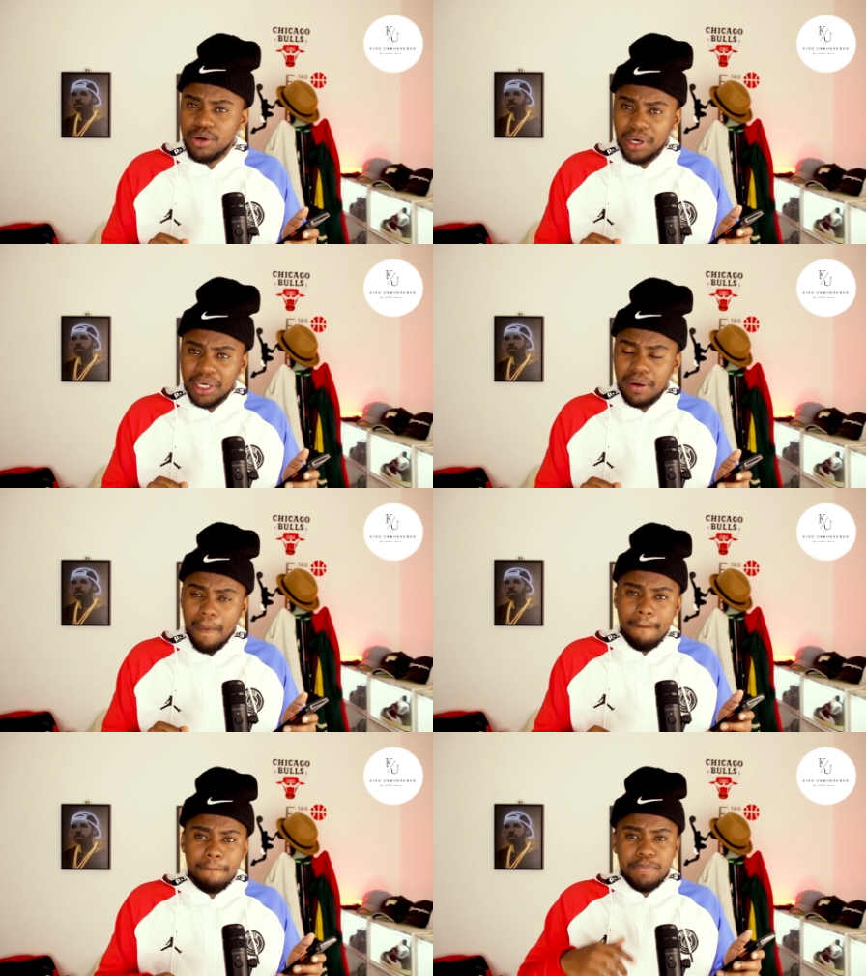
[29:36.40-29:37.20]
Right?
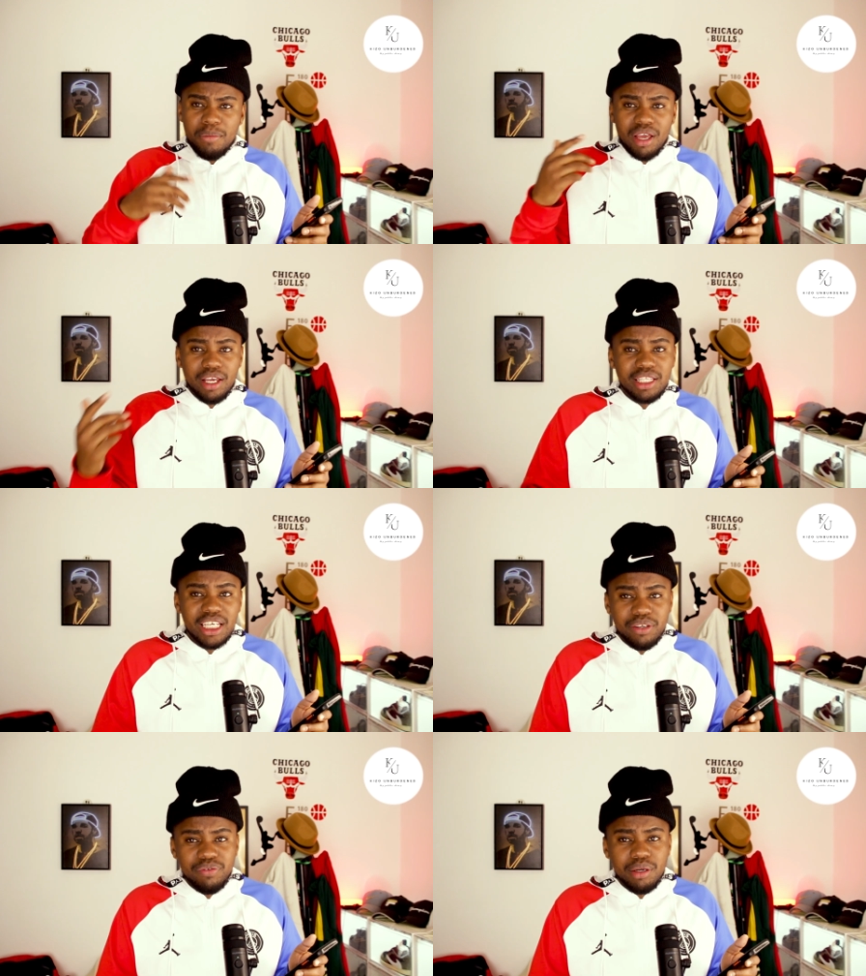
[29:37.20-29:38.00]
In
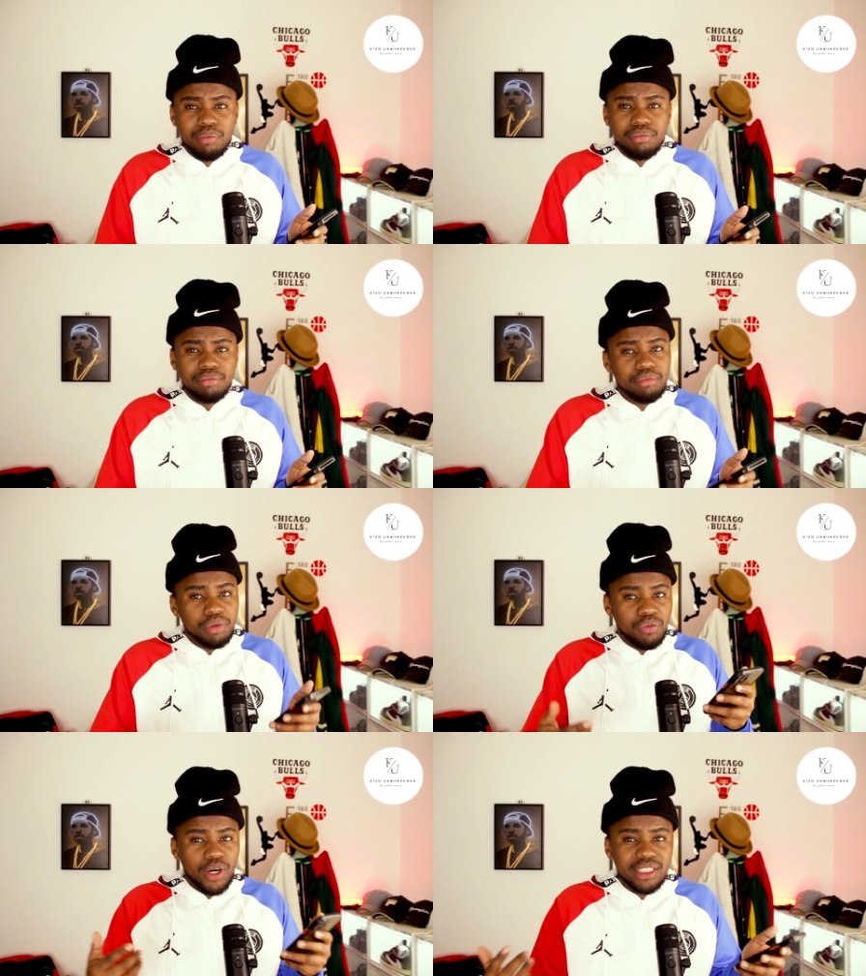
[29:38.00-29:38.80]
the evening,
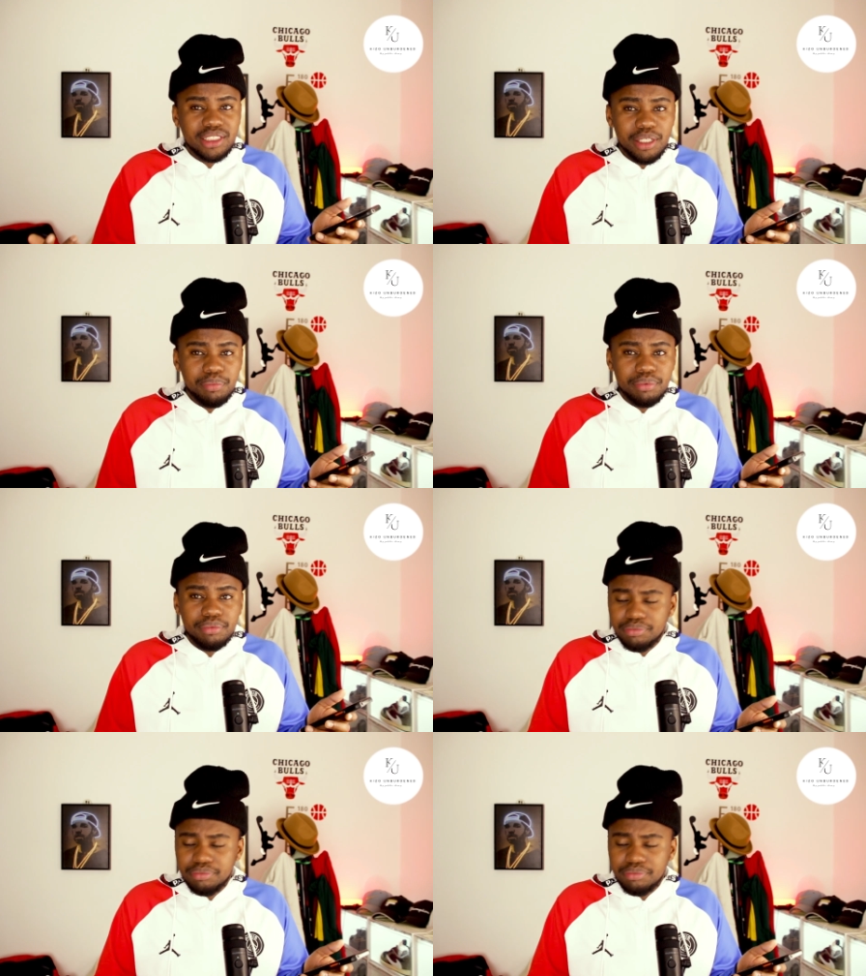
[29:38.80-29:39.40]
before I sleep,